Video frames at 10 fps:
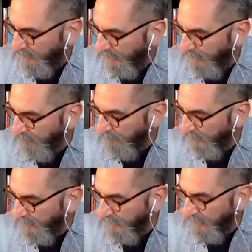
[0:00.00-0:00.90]
I've read
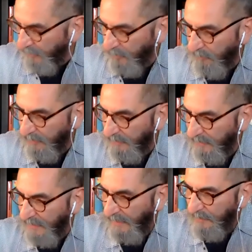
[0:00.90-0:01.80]
this, I don't know, a million
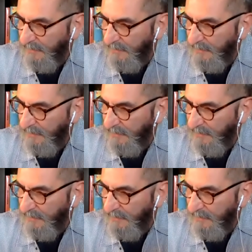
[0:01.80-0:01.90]
times.